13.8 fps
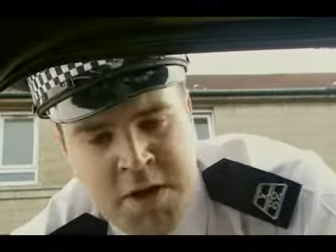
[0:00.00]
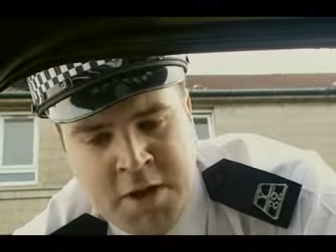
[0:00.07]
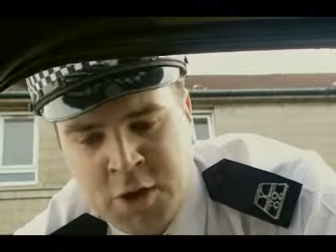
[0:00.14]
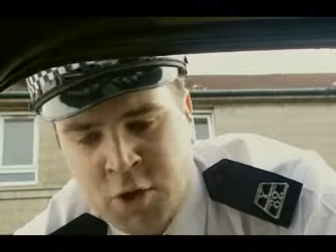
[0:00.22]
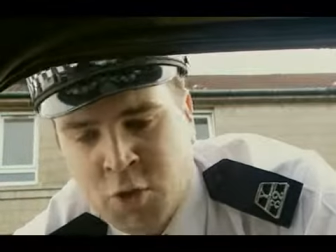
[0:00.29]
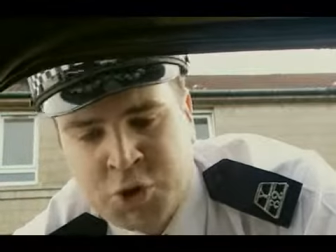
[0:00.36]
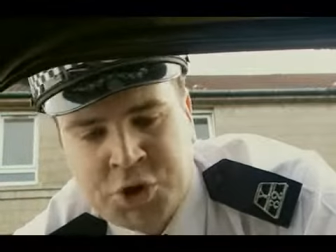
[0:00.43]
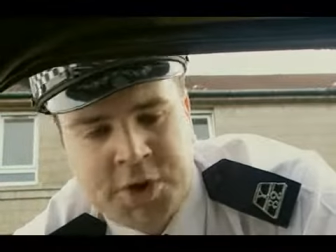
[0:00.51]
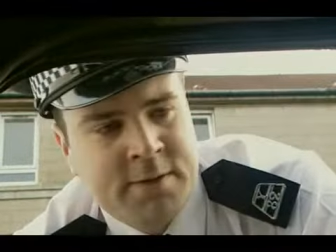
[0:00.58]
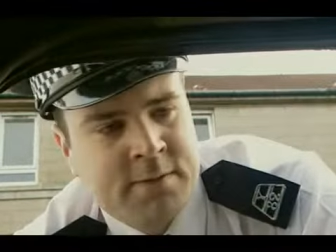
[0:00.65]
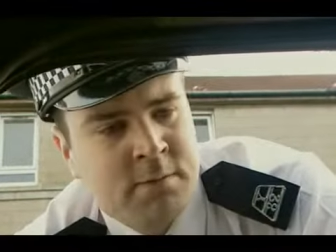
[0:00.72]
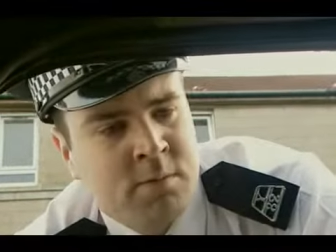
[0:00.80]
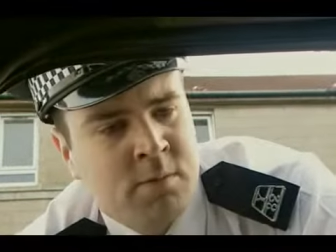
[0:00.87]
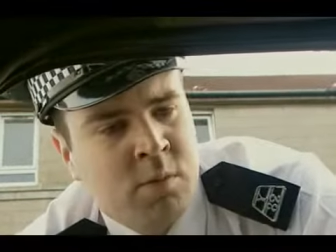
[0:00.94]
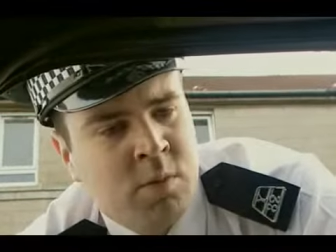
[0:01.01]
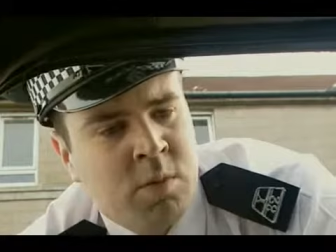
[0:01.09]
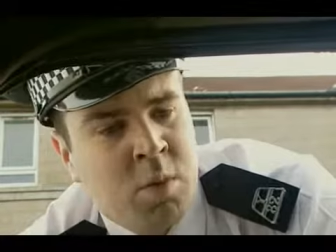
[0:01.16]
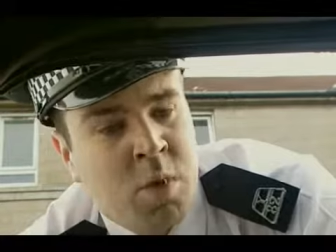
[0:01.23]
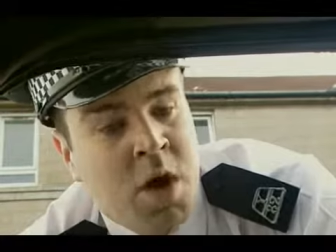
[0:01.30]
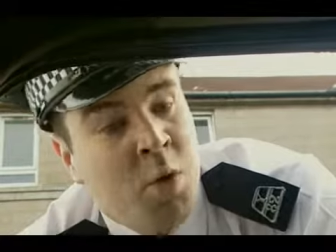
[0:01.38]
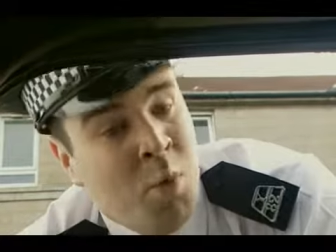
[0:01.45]
Here's a notion.
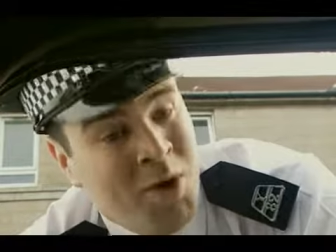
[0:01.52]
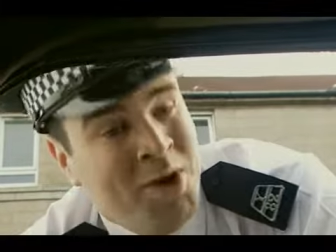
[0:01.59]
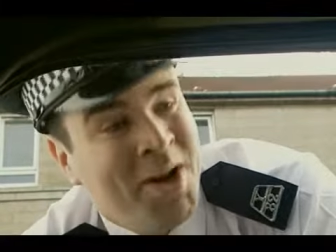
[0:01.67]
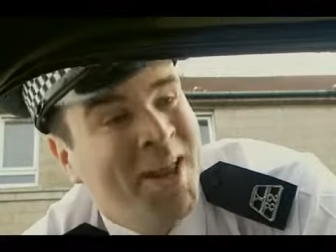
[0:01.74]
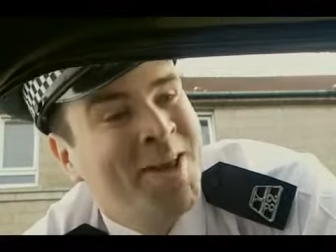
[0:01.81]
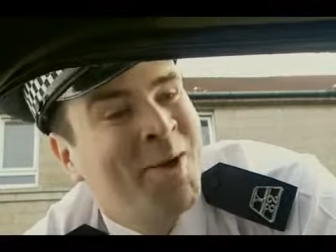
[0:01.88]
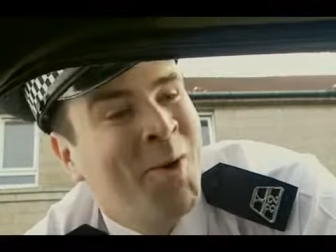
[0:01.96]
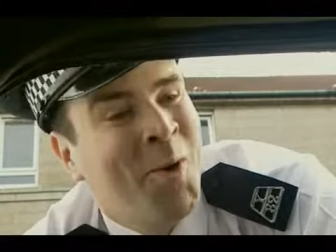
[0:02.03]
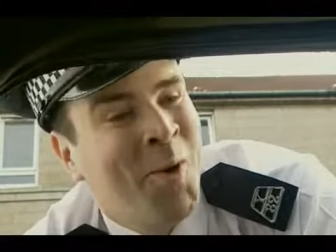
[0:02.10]
Why don't I let you